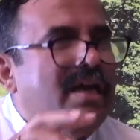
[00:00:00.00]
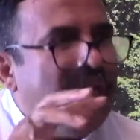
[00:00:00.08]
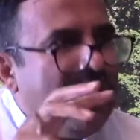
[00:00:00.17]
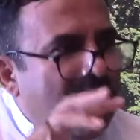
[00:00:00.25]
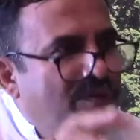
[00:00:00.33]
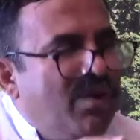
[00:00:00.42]

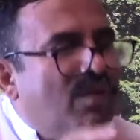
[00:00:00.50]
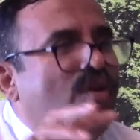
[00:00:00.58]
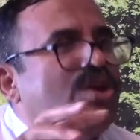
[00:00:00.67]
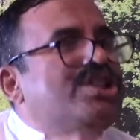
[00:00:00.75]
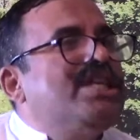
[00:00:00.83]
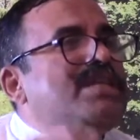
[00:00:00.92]
if your
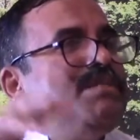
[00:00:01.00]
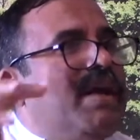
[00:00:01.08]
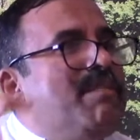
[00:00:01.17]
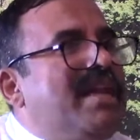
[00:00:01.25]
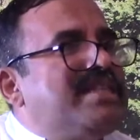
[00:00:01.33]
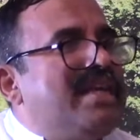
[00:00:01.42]
questions
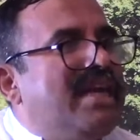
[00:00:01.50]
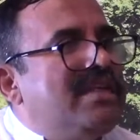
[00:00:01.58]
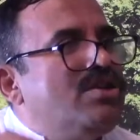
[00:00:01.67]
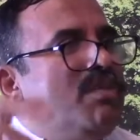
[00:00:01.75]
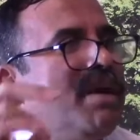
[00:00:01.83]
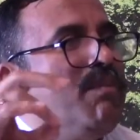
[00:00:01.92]
become less and
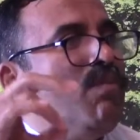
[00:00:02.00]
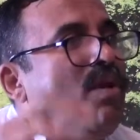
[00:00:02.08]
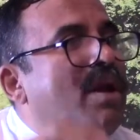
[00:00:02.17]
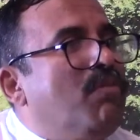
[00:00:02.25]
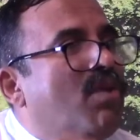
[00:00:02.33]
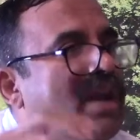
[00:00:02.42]
less, you become more
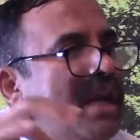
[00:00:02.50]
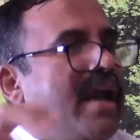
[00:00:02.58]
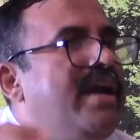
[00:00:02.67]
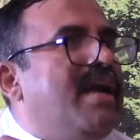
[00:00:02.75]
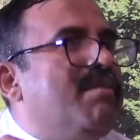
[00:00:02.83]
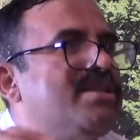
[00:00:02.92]
and more
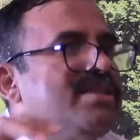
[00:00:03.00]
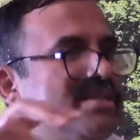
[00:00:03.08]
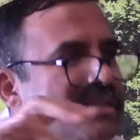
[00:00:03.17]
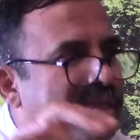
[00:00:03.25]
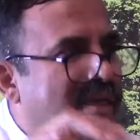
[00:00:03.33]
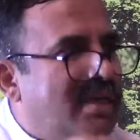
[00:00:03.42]
clarity
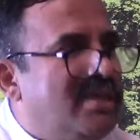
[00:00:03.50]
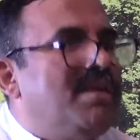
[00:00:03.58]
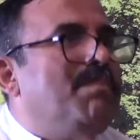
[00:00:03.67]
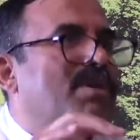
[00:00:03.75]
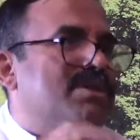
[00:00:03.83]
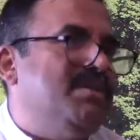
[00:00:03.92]
emerges, he is a
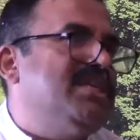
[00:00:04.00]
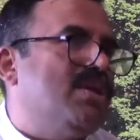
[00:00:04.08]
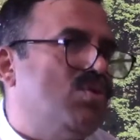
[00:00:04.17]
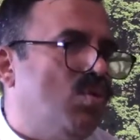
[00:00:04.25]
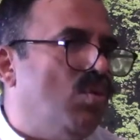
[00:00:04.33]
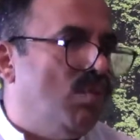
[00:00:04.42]
possible
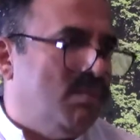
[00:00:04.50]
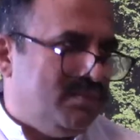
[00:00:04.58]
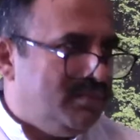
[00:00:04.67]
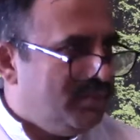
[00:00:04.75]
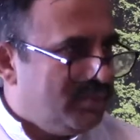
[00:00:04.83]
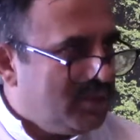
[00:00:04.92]
Sadguru.
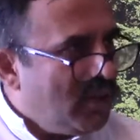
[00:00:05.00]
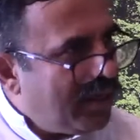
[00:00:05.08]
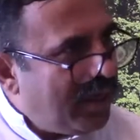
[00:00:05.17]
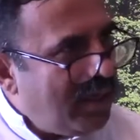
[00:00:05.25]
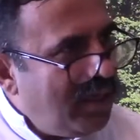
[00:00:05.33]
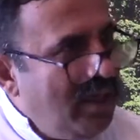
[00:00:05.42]

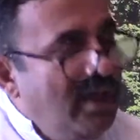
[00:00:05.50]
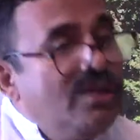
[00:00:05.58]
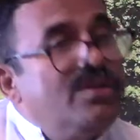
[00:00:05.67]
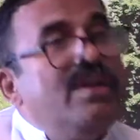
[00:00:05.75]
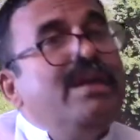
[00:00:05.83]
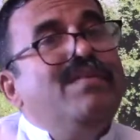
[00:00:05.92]
Okay.
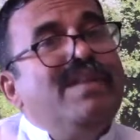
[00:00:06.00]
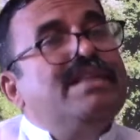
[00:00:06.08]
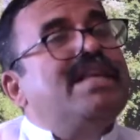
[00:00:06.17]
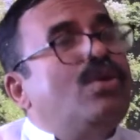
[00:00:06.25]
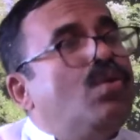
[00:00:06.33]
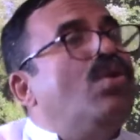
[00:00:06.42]
So even
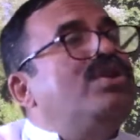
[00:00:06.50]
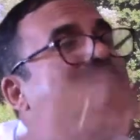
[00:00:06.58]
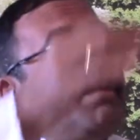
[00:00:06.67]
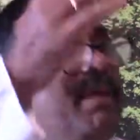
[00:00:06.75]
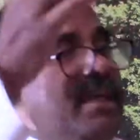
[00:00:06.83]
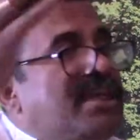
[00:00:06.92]
Sadguru, there
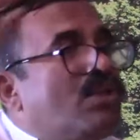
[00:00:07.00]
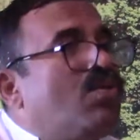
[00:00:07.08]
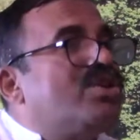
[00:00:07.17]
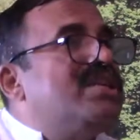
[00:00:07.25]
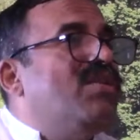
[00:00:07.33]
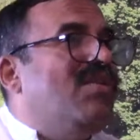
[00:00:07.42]
are many
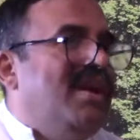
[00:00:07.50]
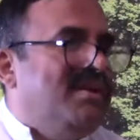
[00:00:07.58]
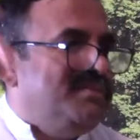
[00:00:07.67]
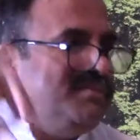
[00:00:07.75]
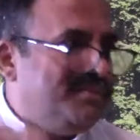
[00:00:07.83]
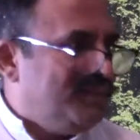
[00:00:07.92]
Sadgurus in the world.
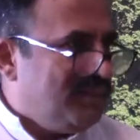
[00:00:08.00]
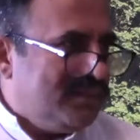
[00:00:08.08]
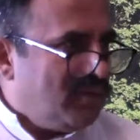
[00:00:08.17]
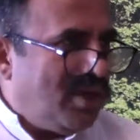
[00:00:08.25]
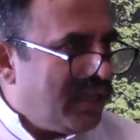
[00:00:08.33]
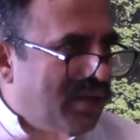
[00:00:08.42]

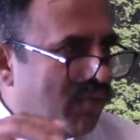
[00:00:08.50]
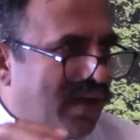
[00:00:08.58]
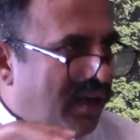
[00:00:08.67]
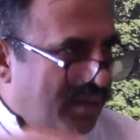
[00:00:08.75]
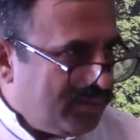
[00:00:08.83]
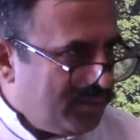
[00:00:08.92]
Not that
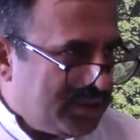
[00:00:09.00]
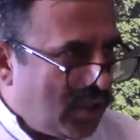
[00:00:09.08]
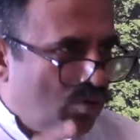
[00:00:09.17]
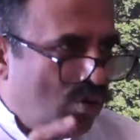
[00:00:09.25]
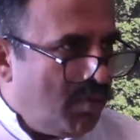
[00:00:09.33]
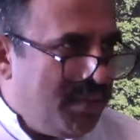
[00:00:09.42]
one.
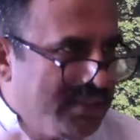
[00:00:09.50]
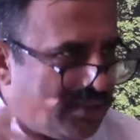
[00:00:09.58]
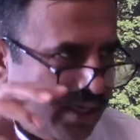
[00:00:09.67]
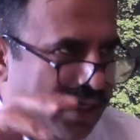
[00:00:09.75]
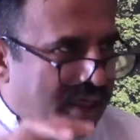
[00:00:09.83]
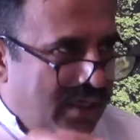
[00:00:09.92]
Sadguru means
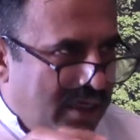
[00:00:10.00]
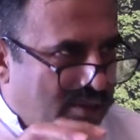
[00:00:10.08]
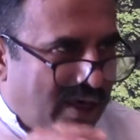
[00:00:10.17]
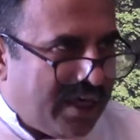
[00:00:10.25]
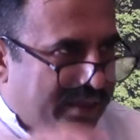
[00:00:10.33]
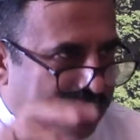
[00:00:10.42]
it's
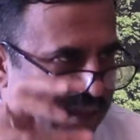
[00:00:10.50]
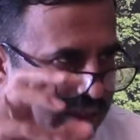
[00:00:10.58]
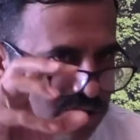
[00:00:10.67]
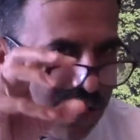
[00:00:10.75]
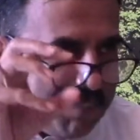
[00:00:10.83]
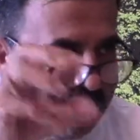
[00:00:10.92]
not
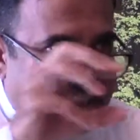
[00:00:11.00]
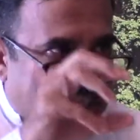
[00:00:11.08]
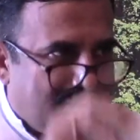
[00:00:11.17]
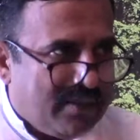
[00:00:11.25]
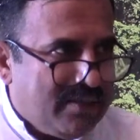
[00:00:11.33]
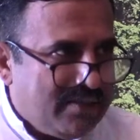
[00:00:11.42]
a
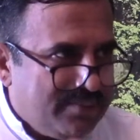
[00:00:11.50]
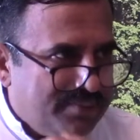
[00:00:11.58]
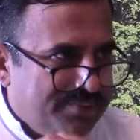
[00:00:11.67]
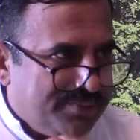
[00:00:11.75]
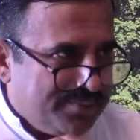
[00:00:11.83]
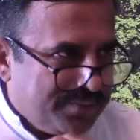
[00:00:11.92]
person.
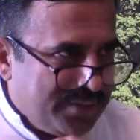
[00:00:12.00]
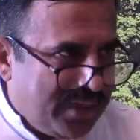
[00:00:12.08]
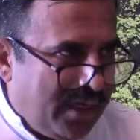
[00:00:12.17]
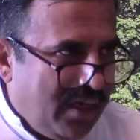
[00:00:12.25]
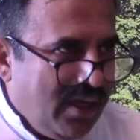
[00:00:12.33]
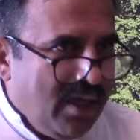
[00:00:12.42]

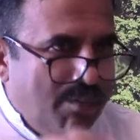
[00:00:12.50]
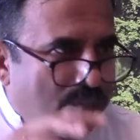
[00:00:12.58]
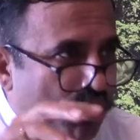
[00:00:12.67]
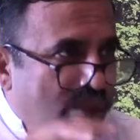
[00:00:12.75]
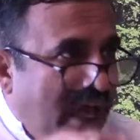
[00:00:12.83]
Right? Buddha